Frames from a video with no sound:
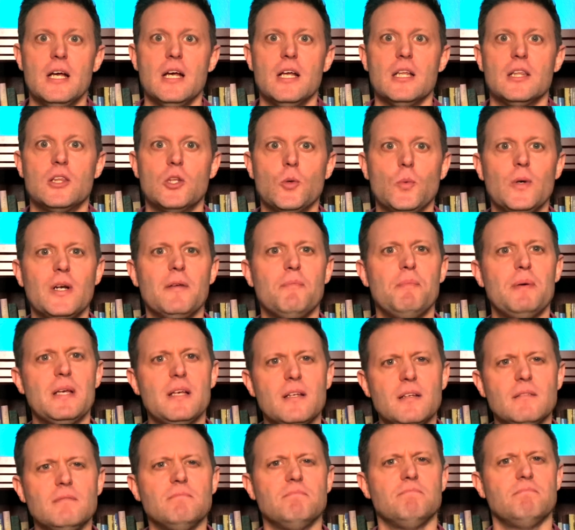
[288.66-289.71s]
there would have
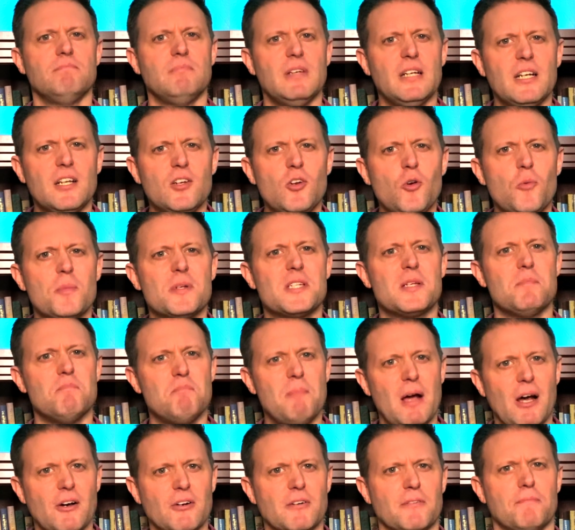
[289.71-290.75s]
been an enormous
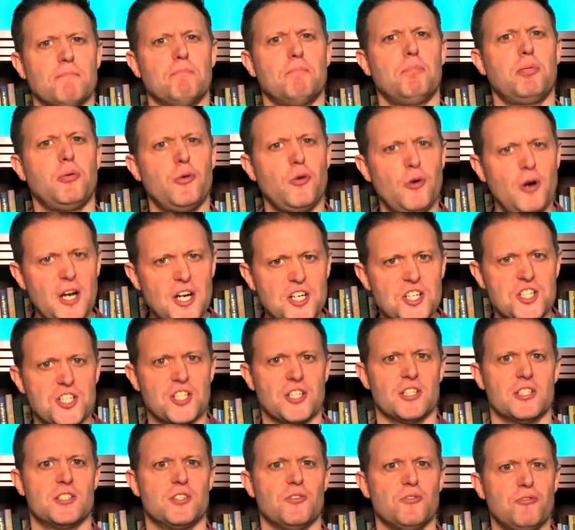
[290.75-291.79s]
amount of
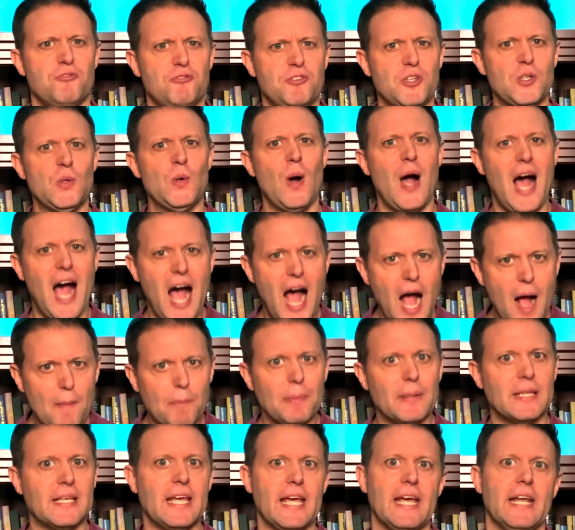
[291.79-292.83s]
pressure to feel
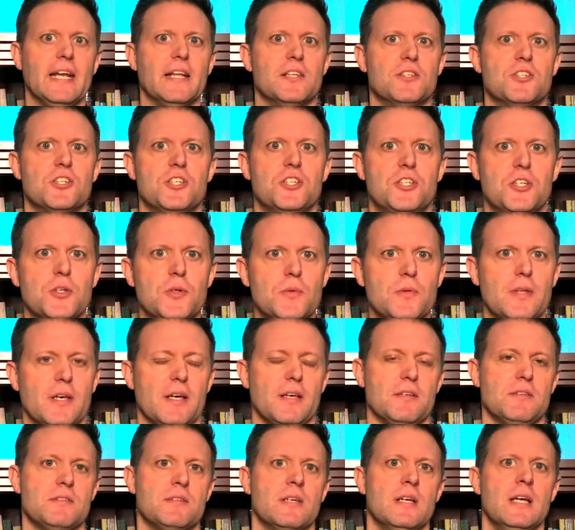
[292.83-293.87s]
obligated to do
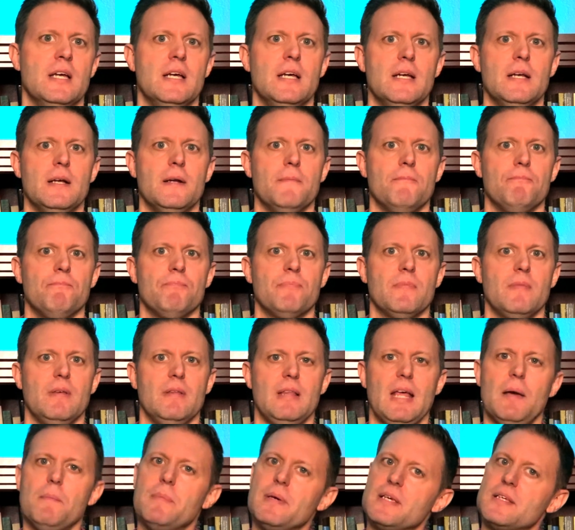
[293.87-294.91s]
this. And
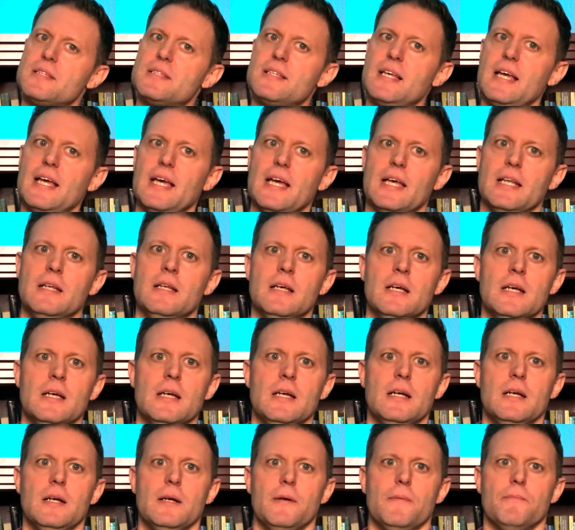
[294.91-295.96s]
that being said,
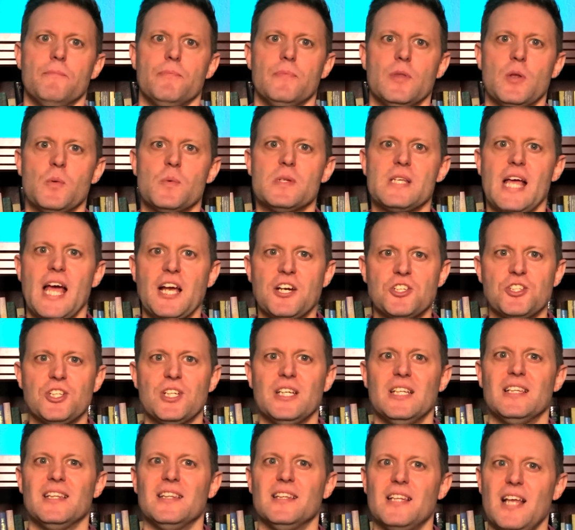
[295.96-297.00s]
there was actually
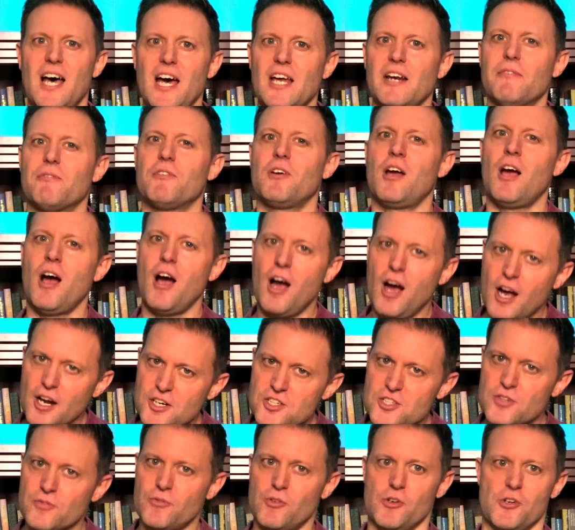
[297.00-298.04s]
a lot of
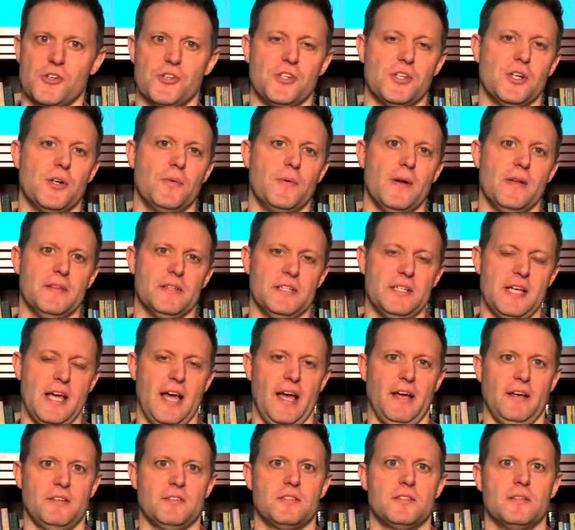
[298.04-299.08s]
controversy around the
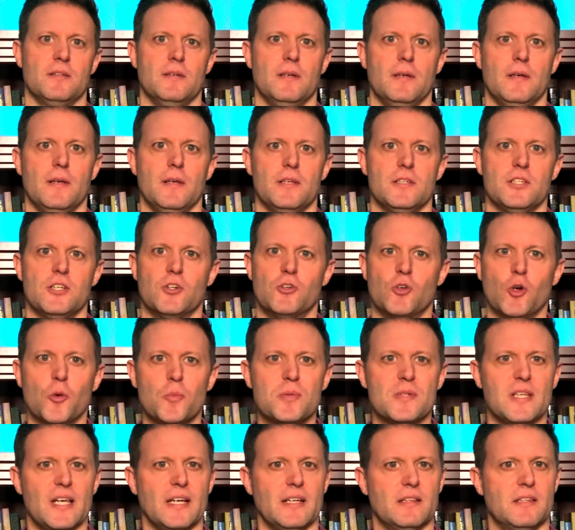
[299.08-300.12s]
tax. So
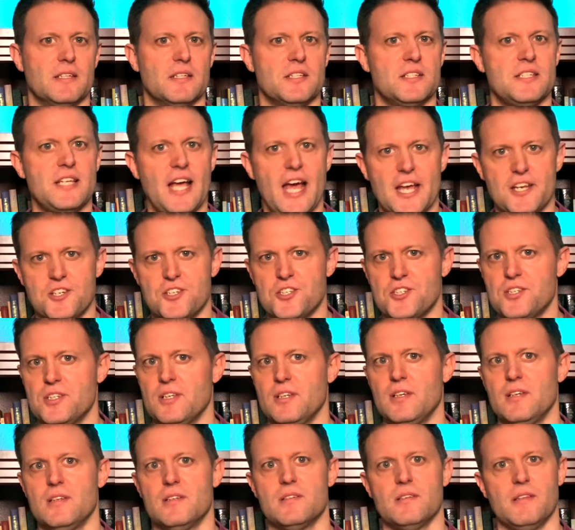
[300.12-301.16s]
groups like the
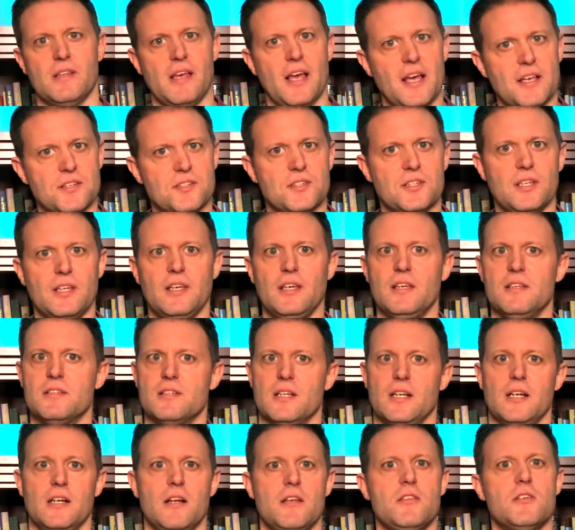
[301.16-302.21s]
Sadducees and the Essenes
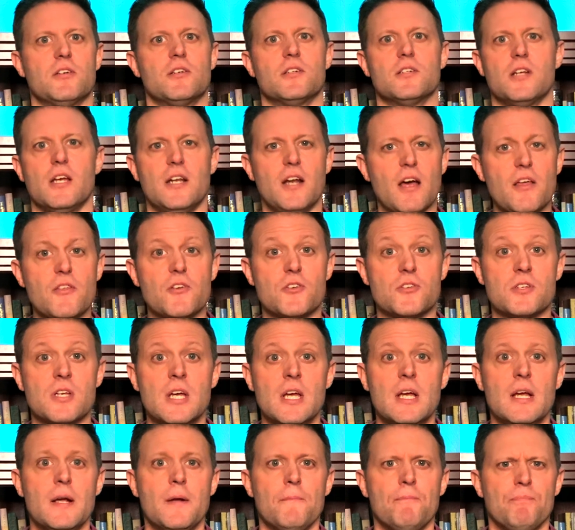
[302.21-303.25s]
and others,
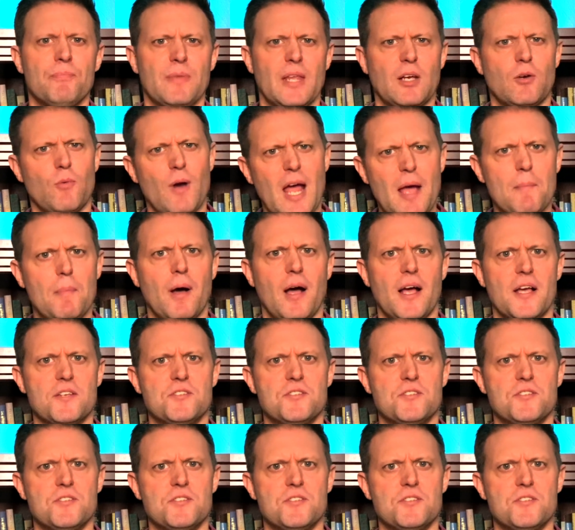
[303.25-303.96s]
like rabbis,